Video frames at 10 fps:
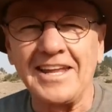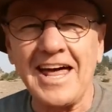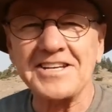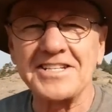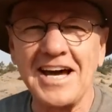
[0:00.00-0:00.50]

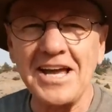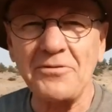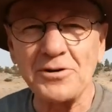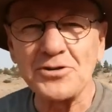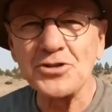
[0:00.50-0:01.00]
Last
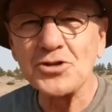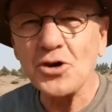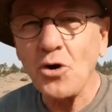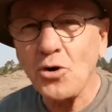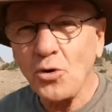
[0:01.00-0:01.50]
night was
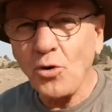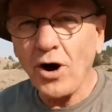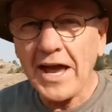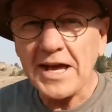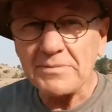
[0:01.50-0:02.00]
so
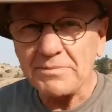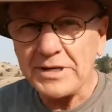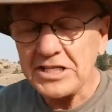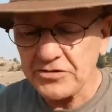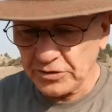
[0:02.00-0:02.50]
quiet and
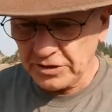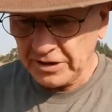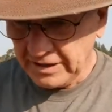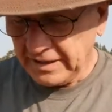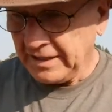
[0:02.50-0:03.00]
peaceful.
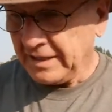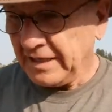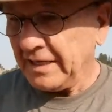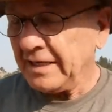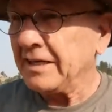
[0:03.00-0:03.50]

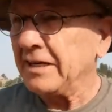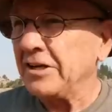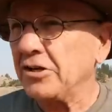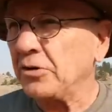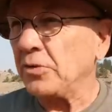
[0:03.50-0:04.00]

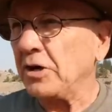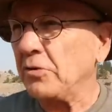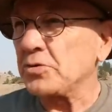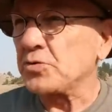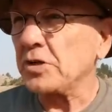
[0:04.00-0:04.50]
You know,
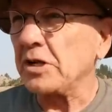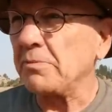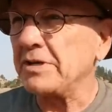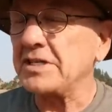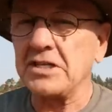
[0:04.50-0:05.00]
it was really
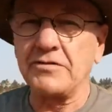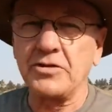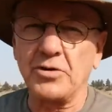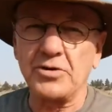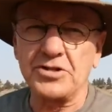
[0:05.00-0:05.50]
busy, of
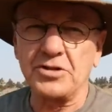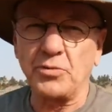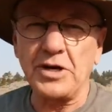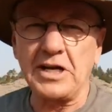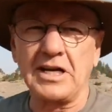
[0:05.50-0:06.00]
course, the
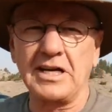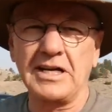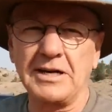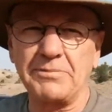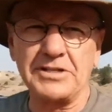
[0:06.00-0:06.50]
week
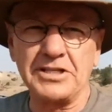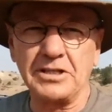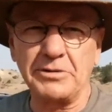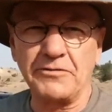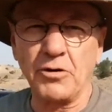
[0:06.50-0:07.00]
up
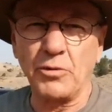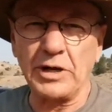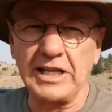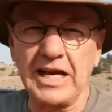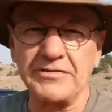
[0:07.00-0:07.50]
until before
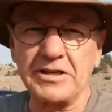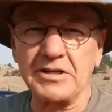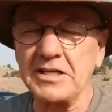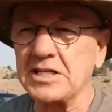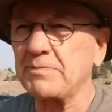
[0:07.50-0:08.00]
we left,
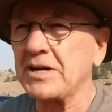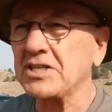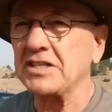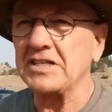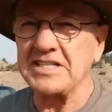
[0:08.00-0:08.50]
and
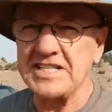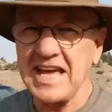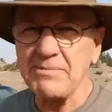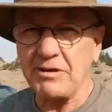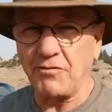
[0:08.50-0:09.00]
especially the
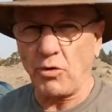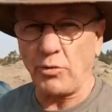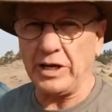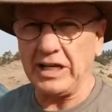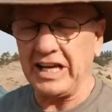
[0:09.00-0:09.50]
day before
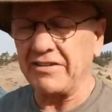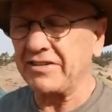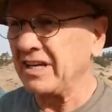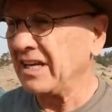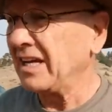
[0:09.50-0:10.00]
we left.